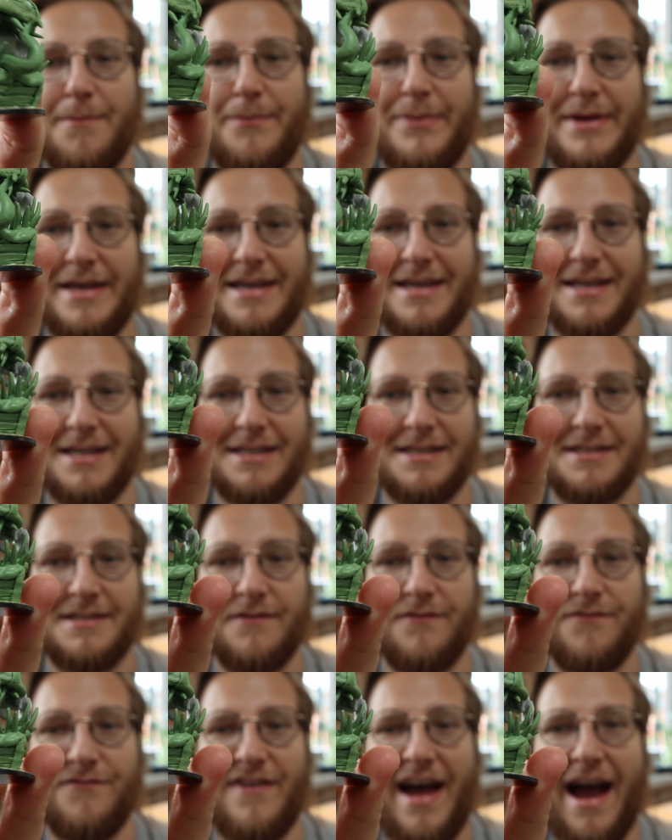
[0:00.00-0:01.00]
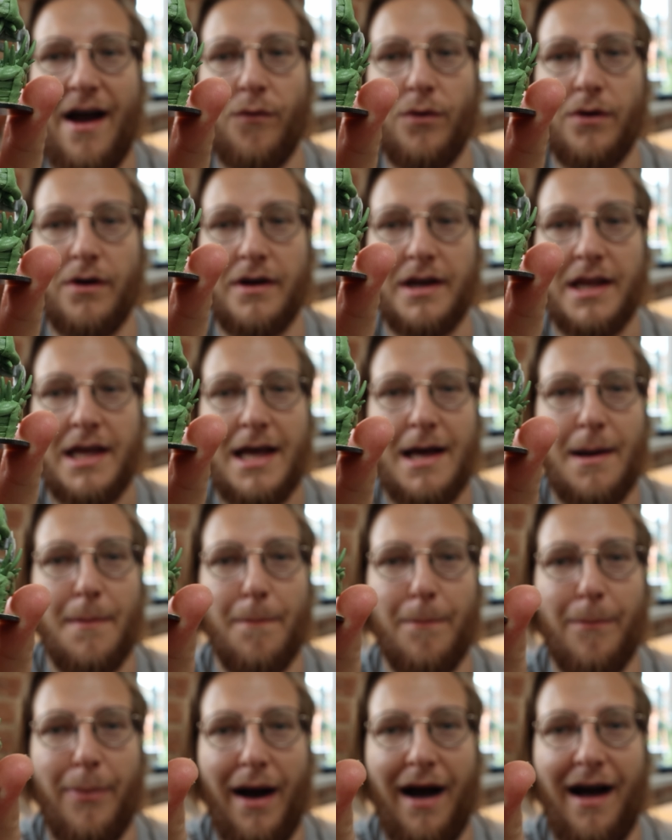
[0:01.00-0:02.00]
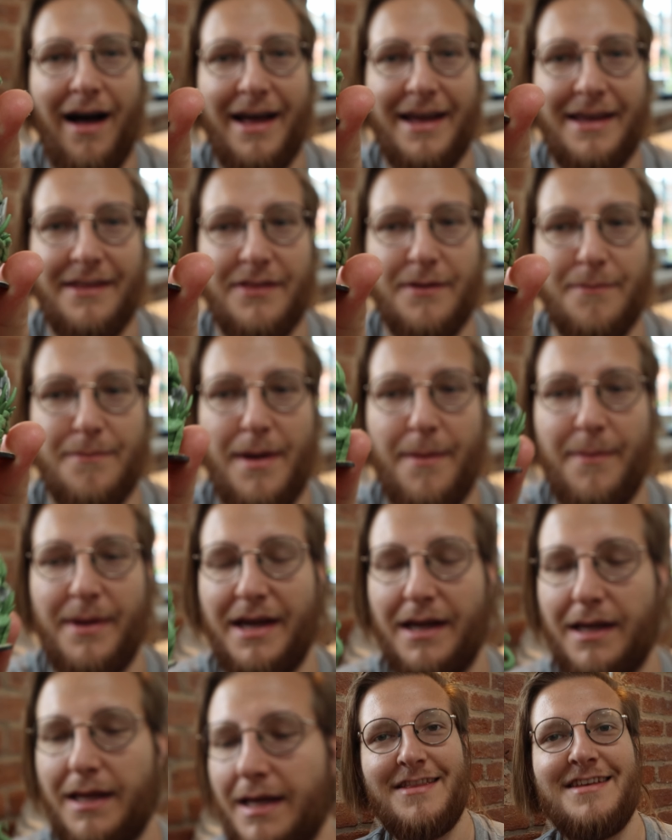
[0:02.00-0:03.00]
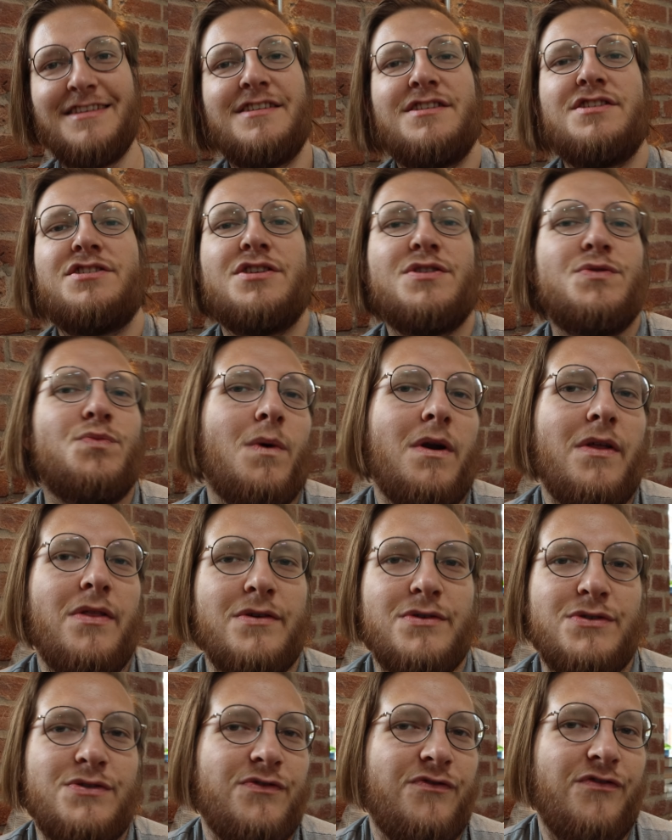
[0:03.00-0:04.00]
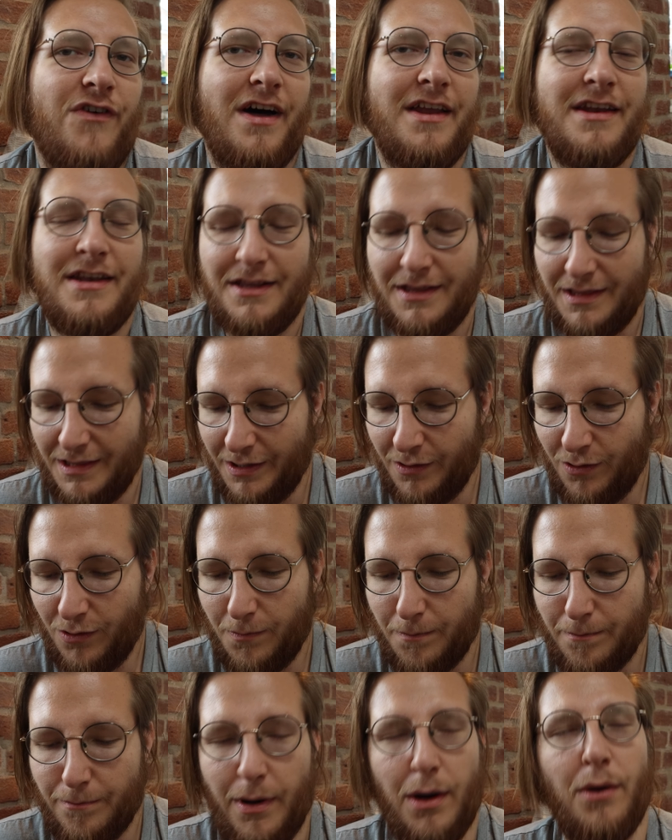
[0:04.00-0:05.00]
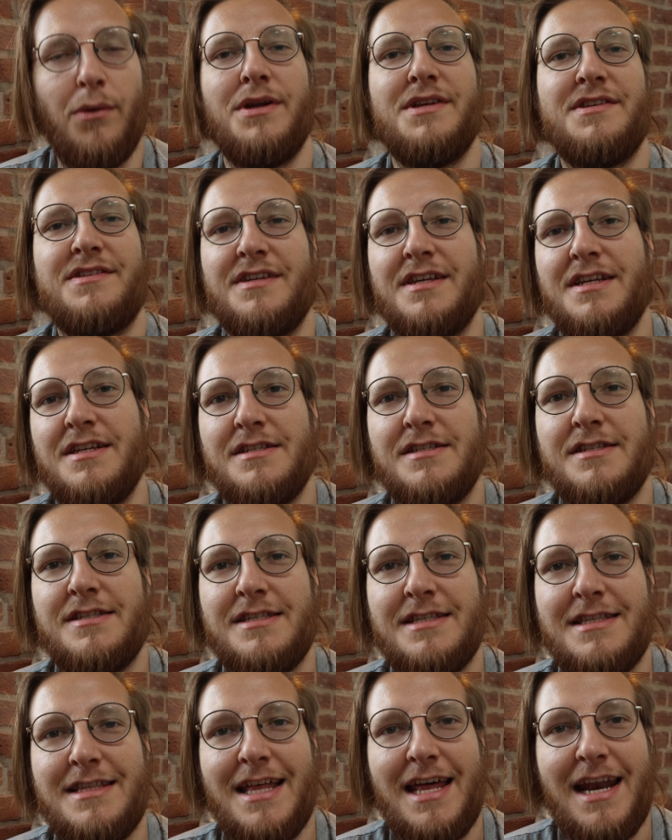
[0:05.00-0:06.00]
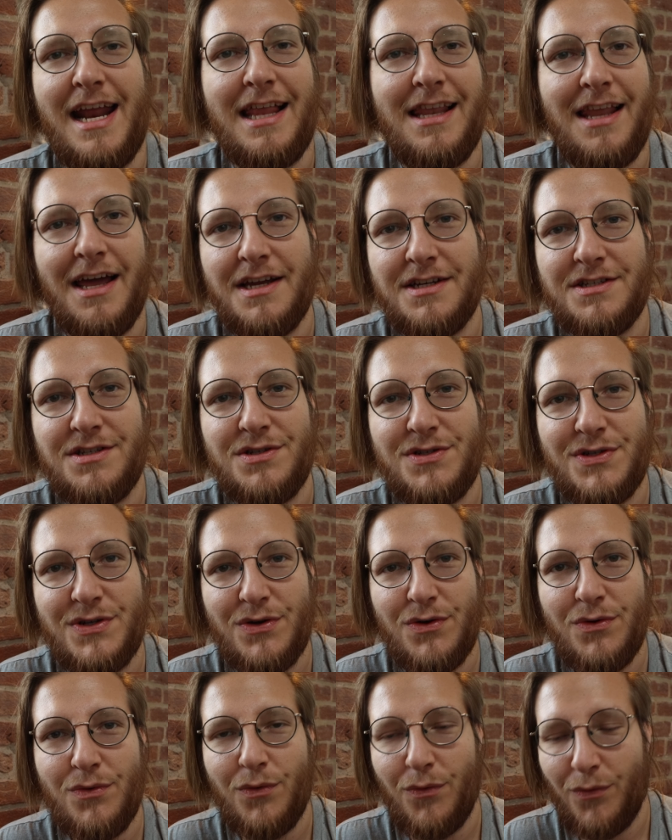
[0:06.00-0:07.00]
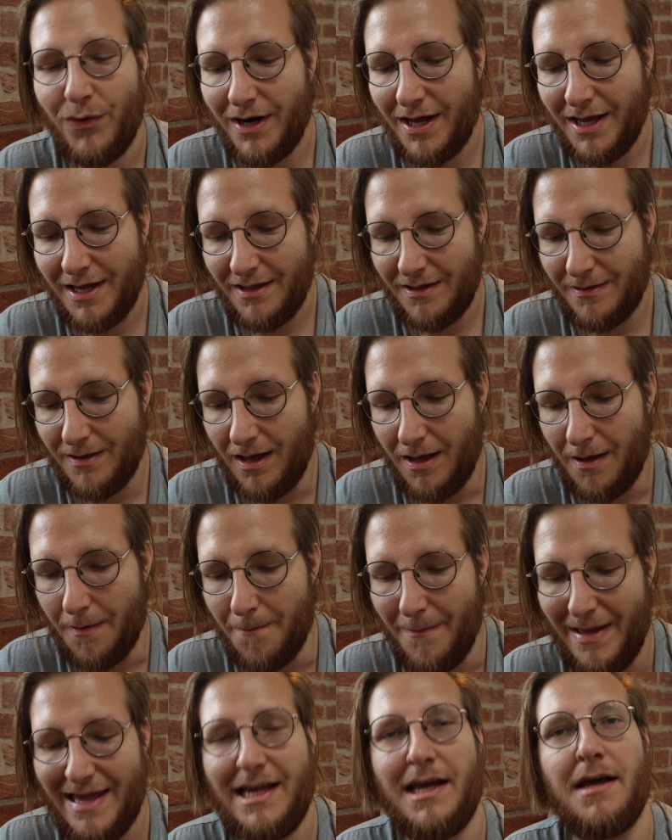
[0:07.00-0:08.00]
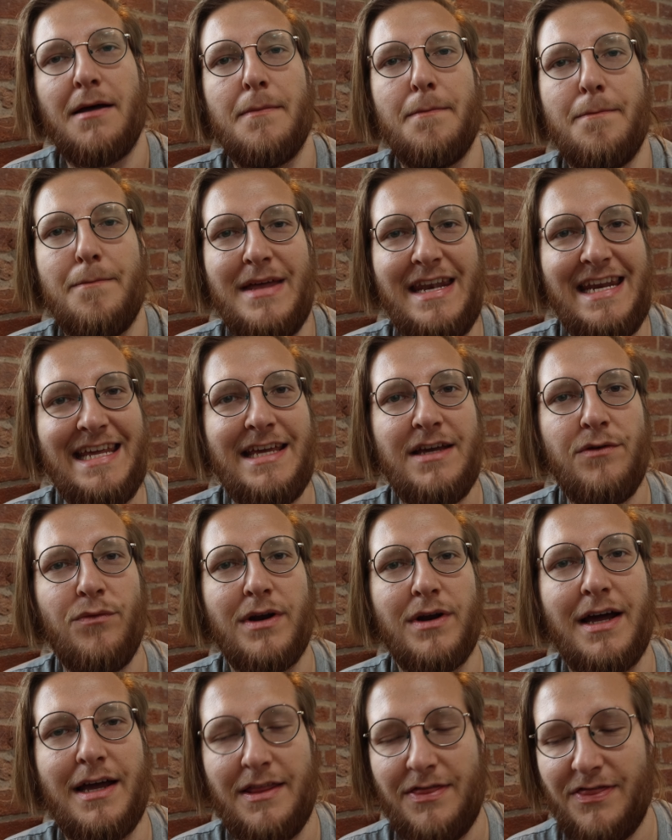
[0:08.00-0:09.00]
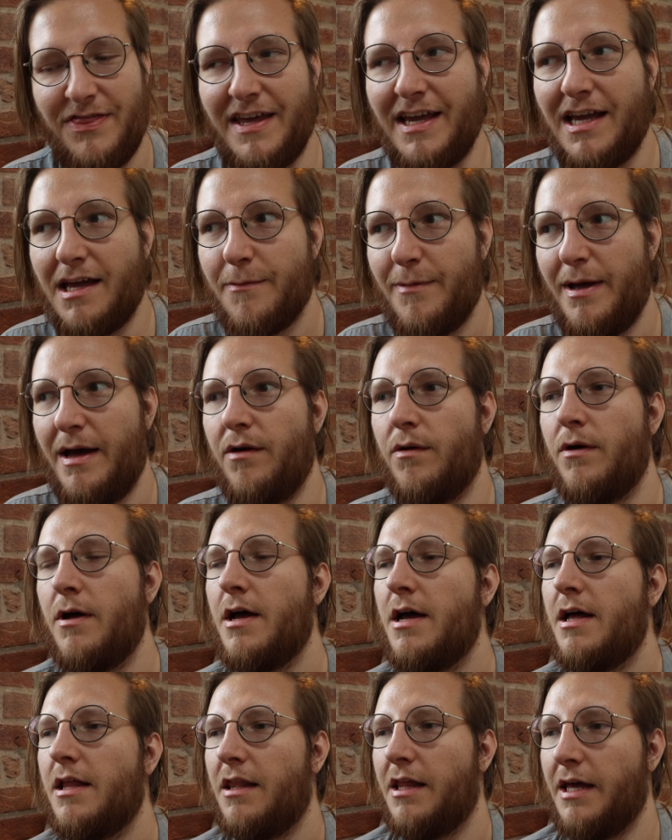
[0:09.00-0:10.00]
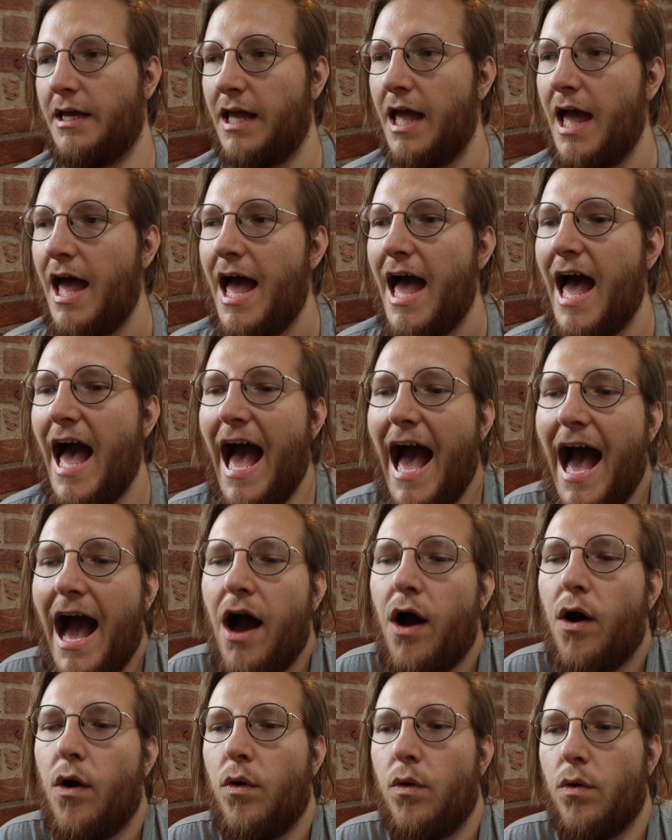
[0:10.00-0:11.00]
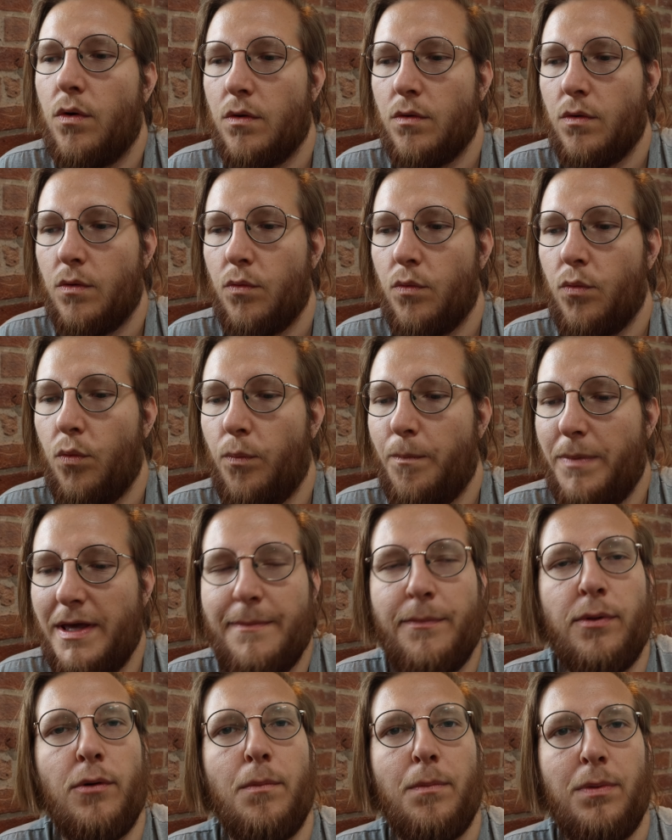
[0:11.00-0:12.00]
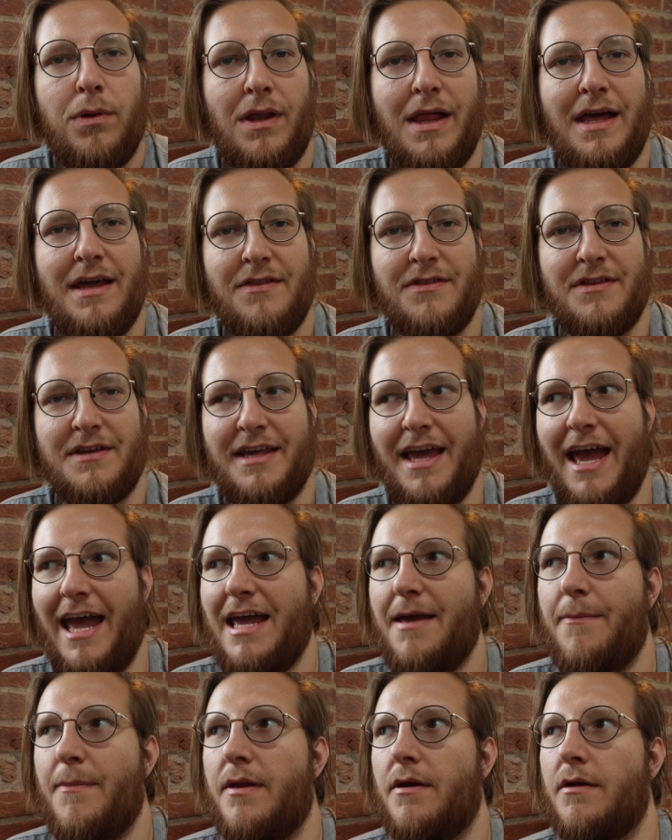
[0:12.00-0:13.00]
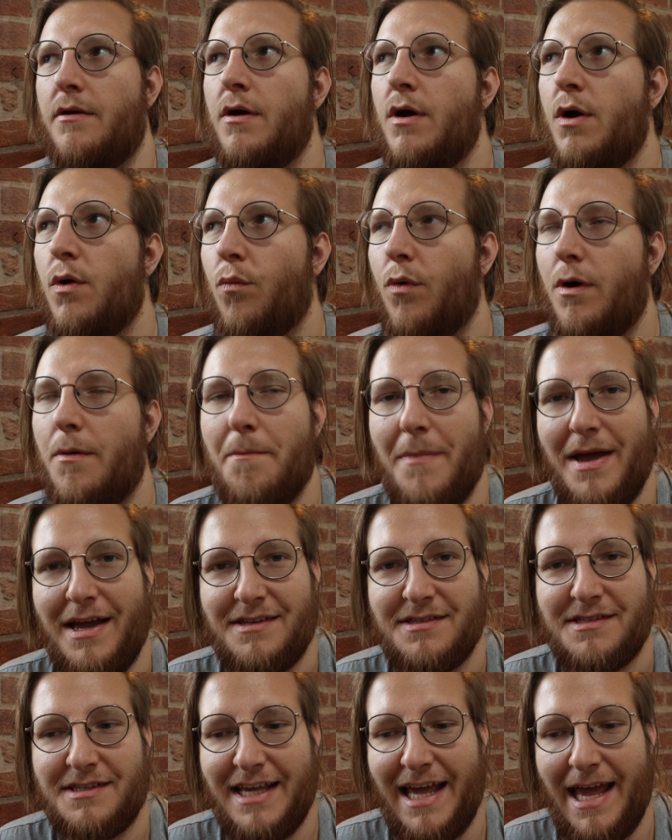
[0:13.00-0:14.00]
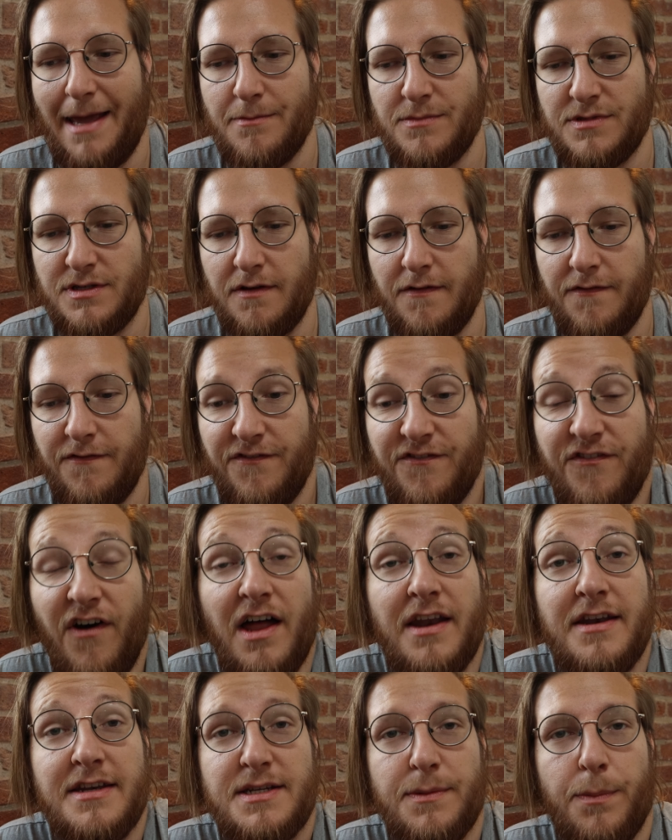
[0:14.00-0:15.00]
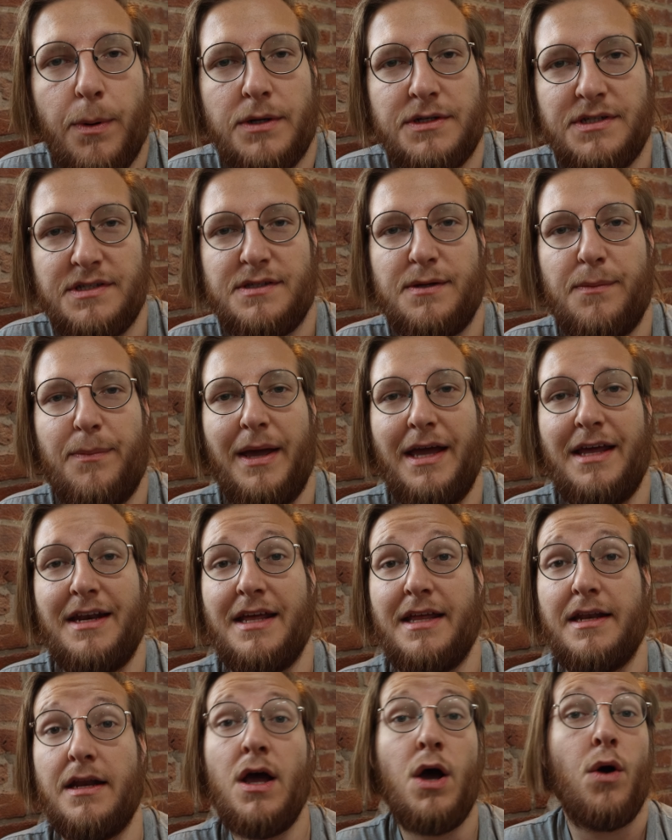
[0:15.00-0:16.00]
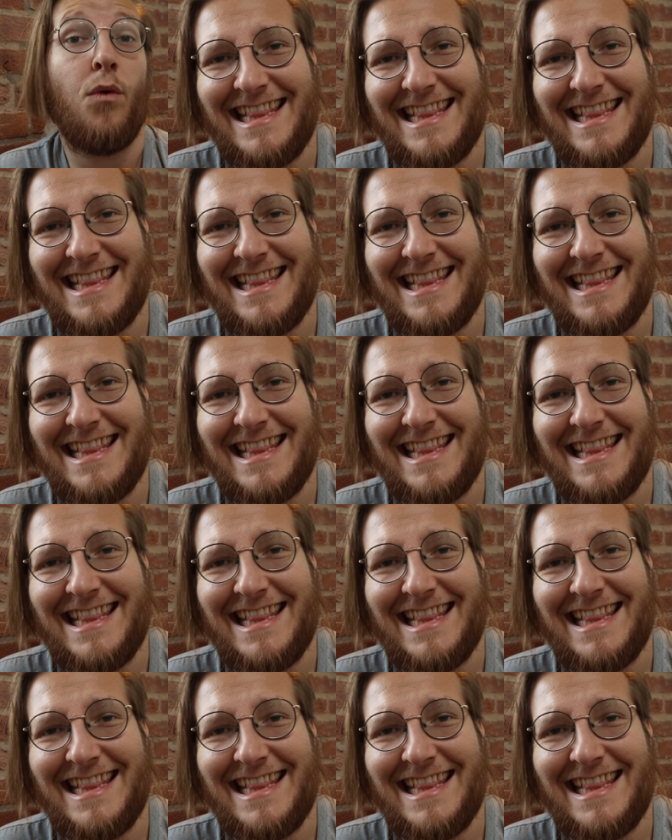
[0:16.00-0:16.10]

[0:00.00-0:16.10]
being devoured by the mimic. This is just one of those fun little bonuses that I like to do when I make a mini, I think about like how people play the game and what makes games fun to participate in.